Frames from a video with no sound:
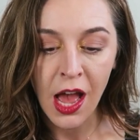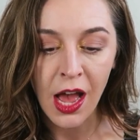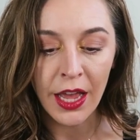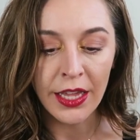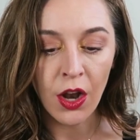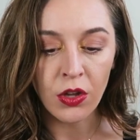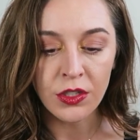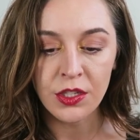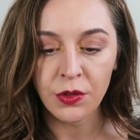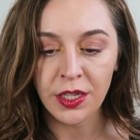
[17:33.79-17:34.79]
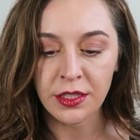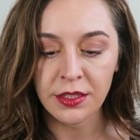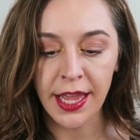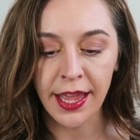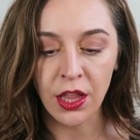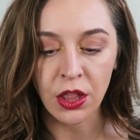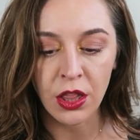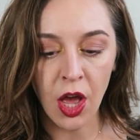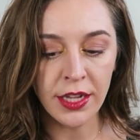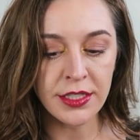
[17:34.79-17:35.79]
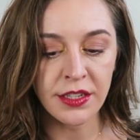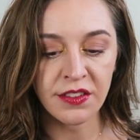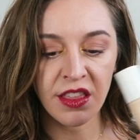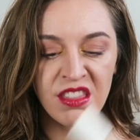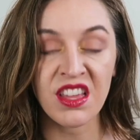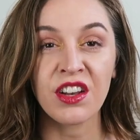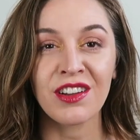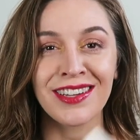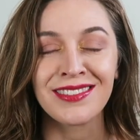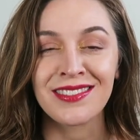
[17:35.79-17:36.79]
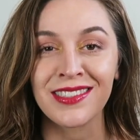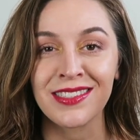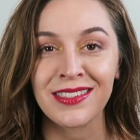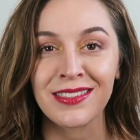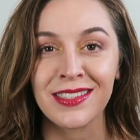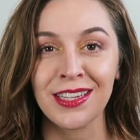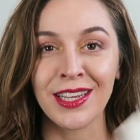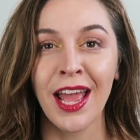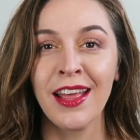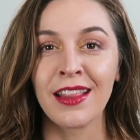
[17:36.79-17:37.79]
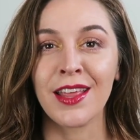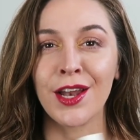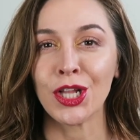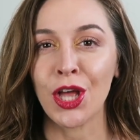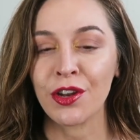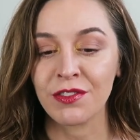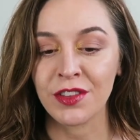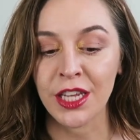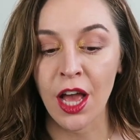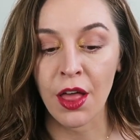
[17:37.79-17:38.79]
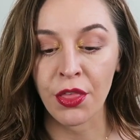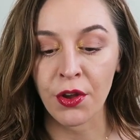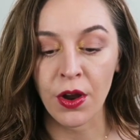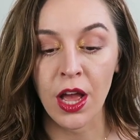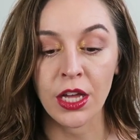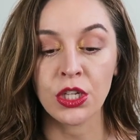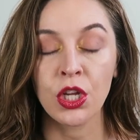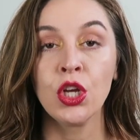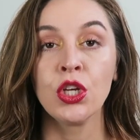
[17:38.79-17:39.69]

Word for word: Uh, it also is a lot thinner consistency than a lot of the other uh,